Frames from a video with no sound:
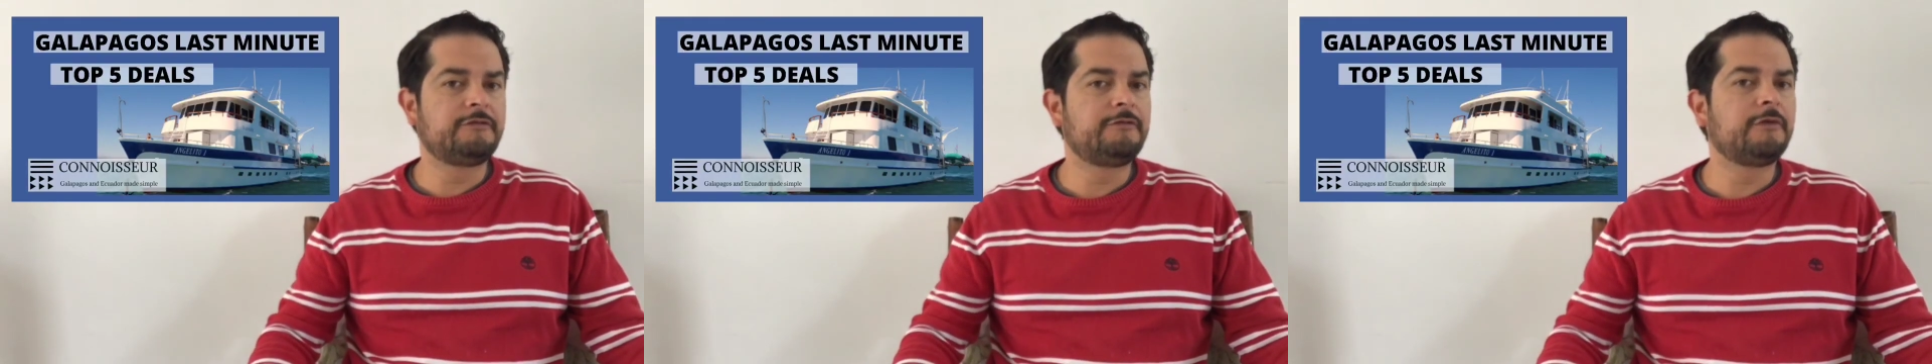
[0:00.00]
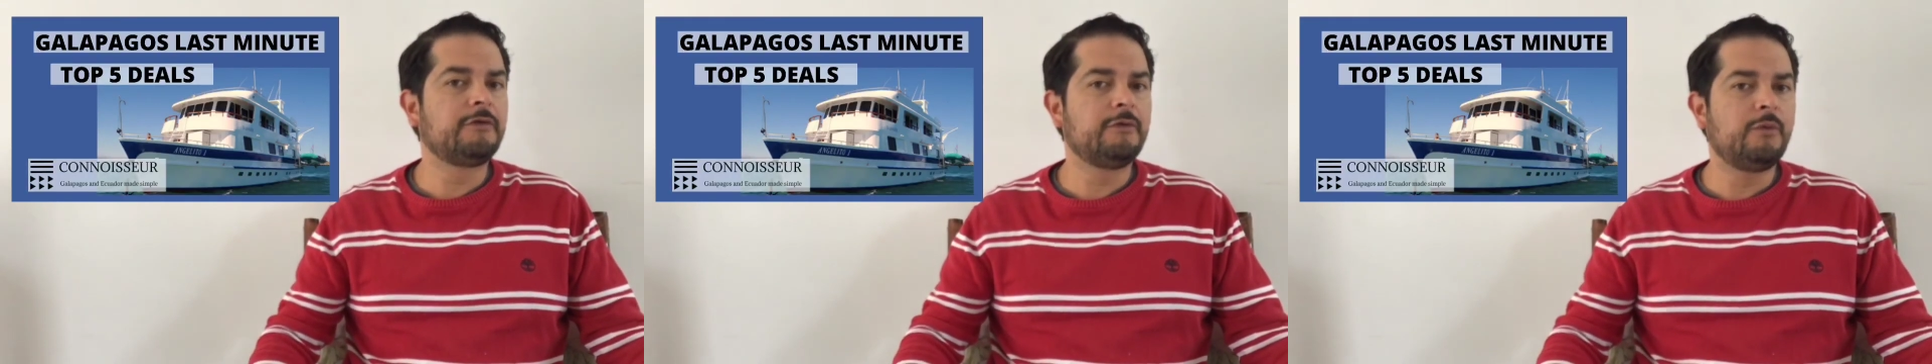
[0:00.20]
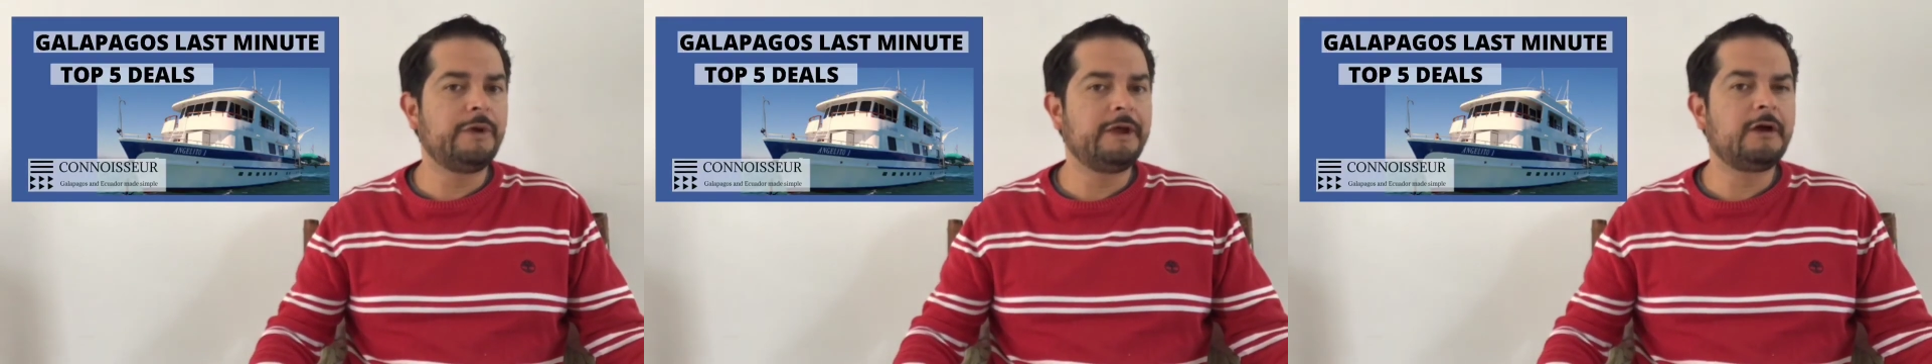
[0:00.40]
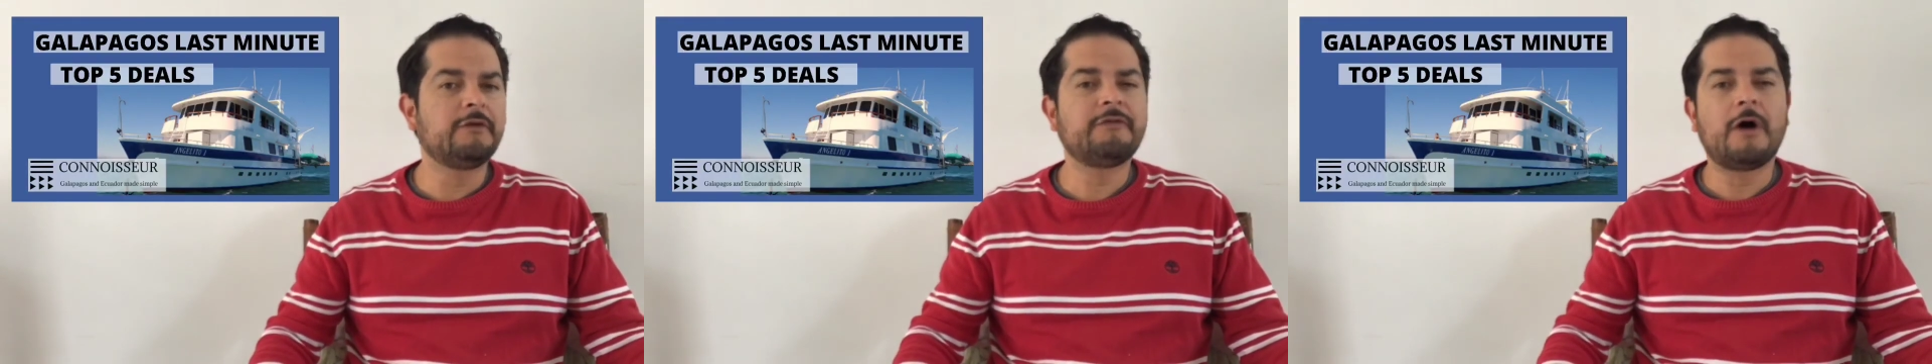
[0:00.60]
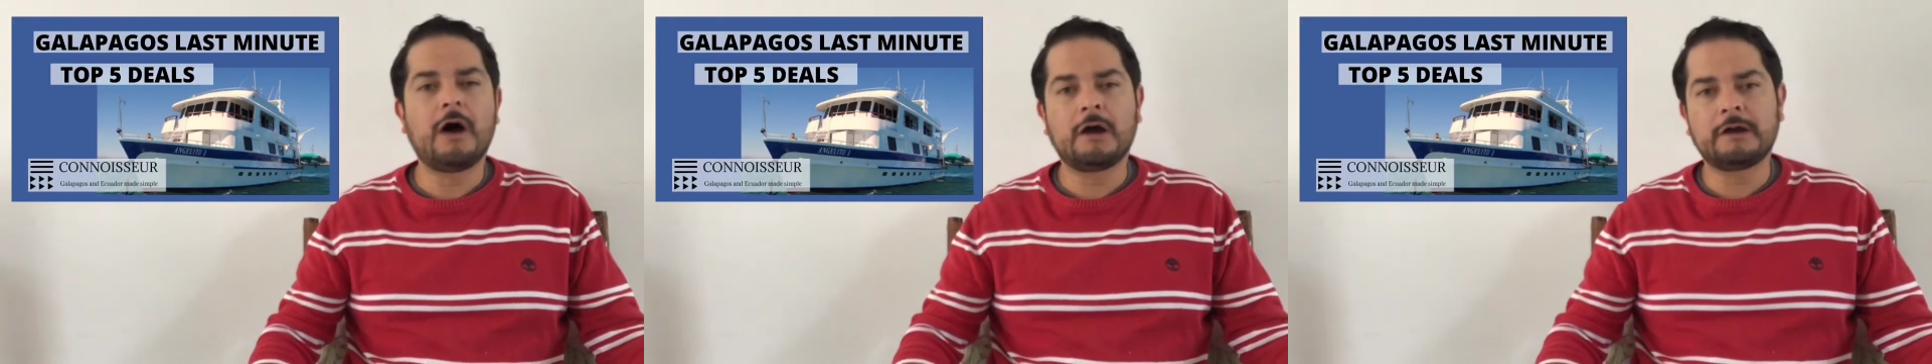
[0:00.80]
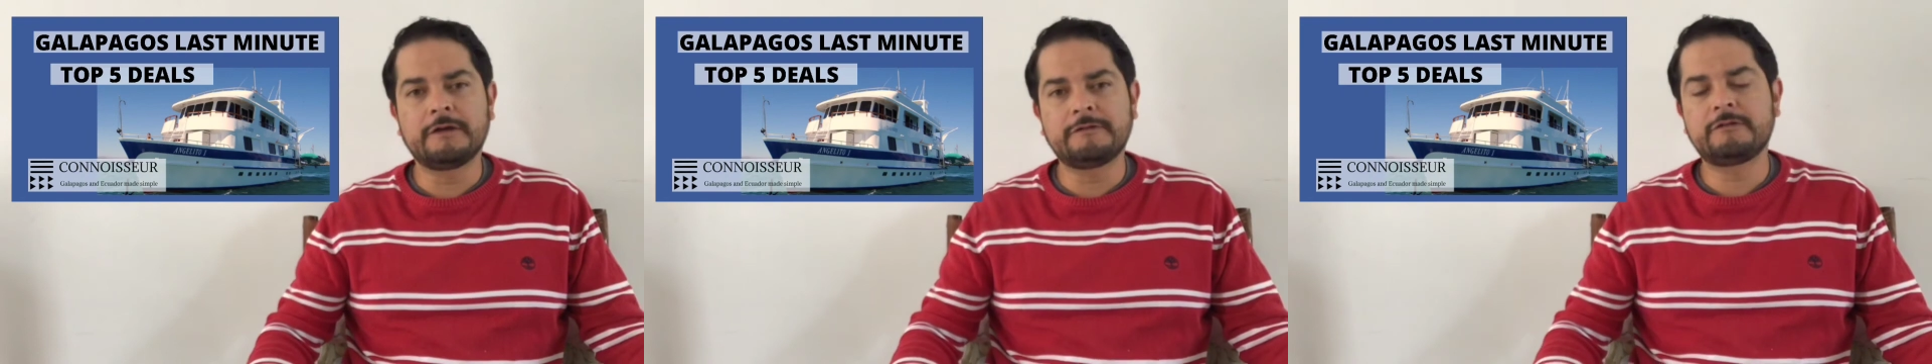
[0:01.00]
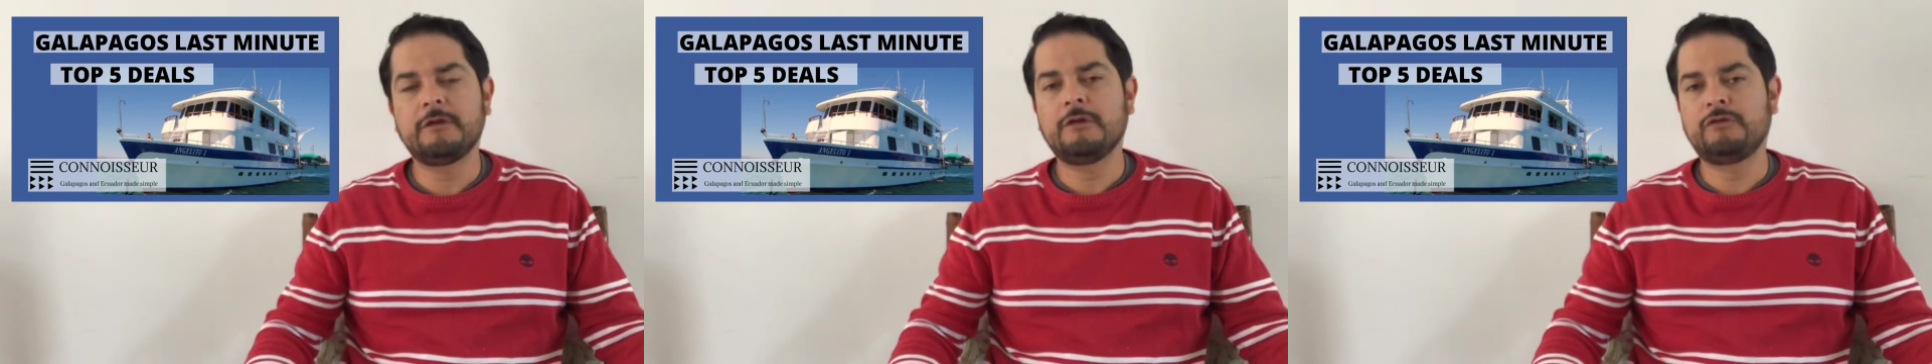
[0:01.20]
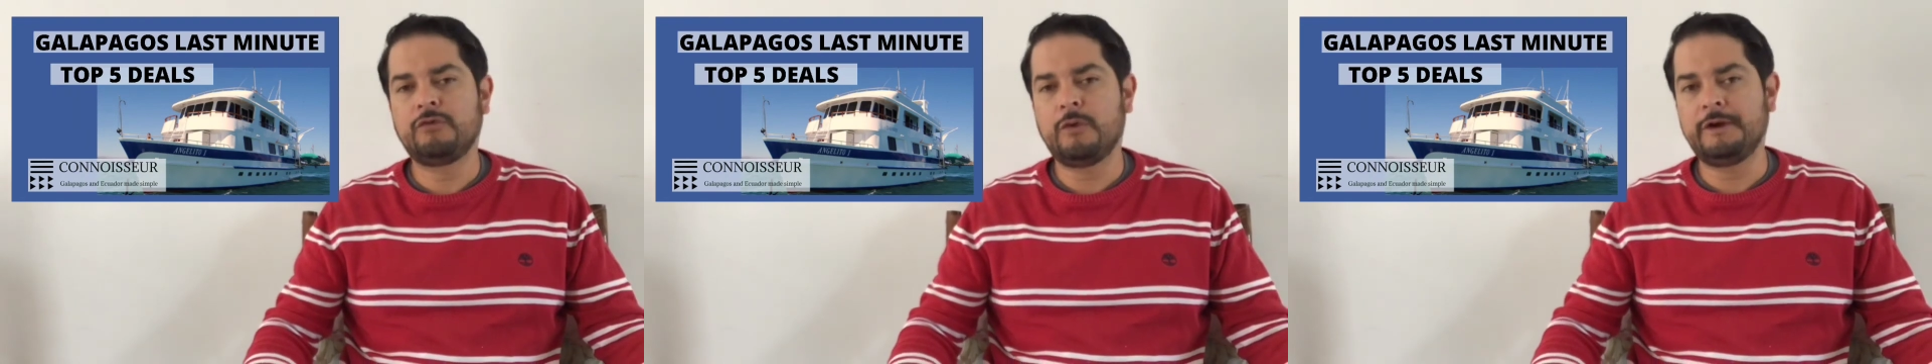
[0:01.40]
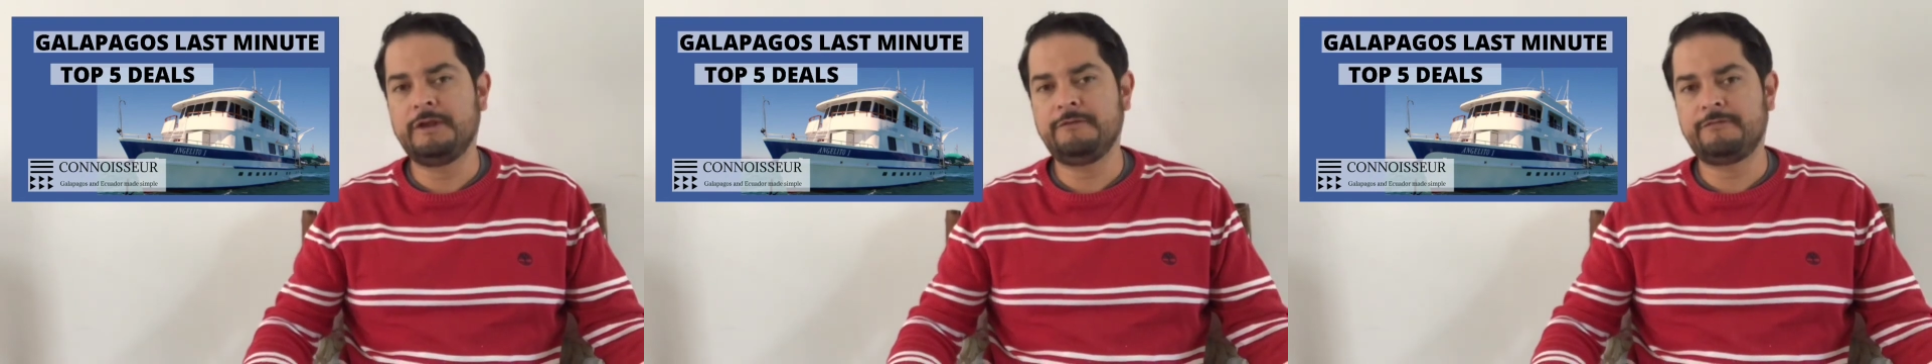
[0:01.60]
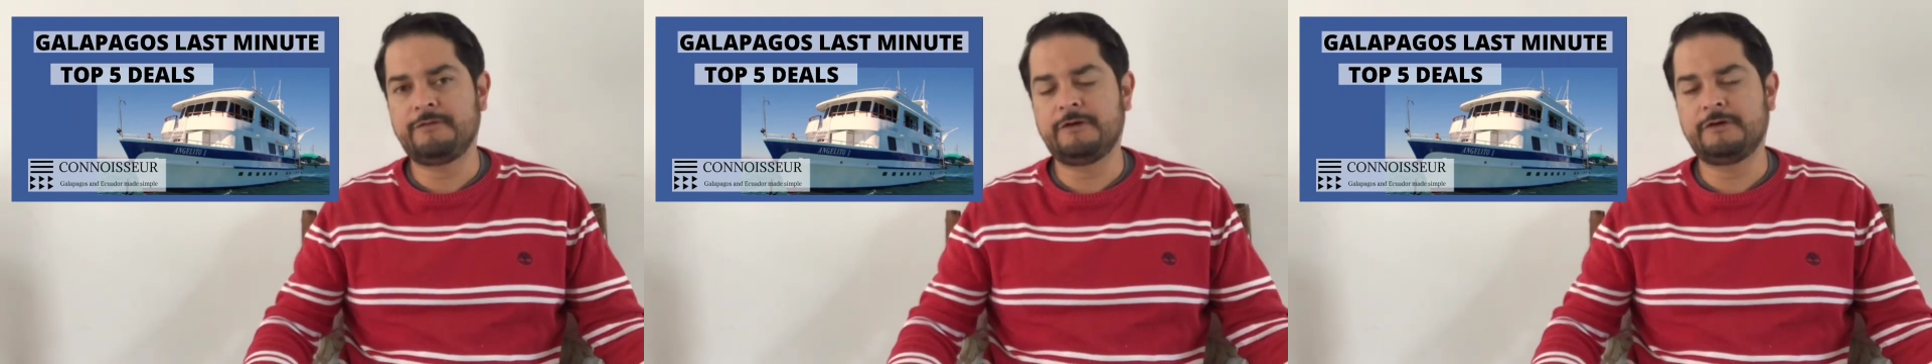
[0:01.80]
for the week of August
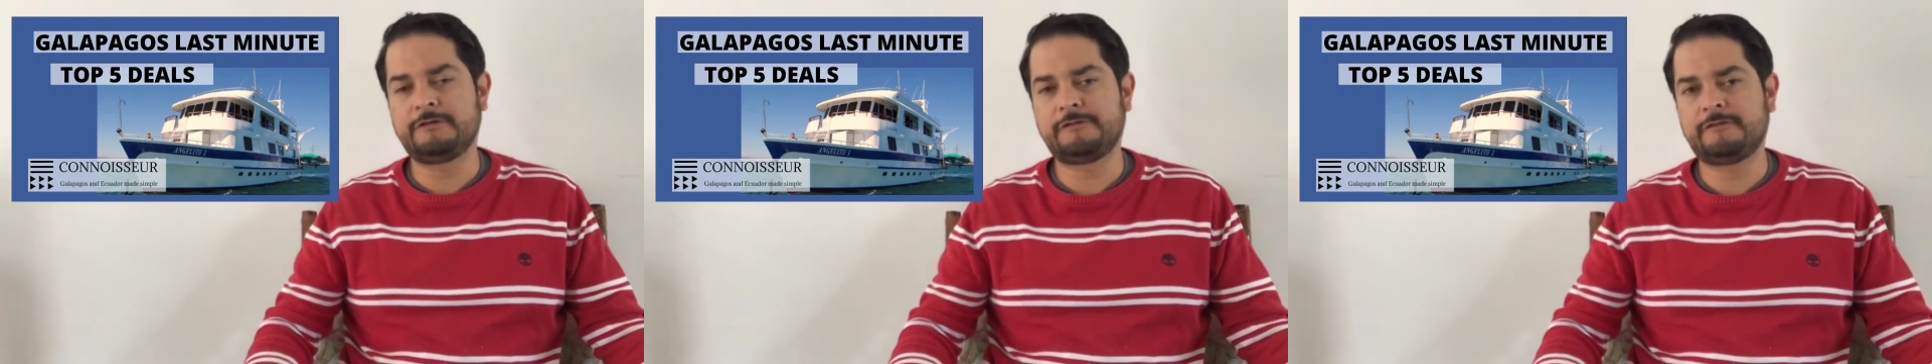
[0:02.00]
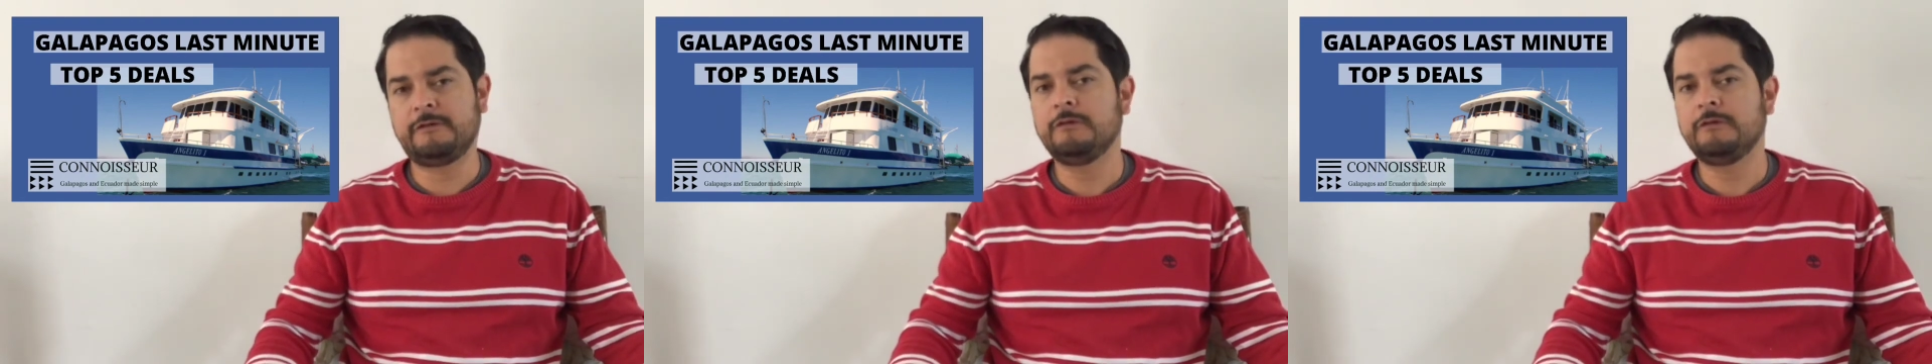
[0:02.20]
21st,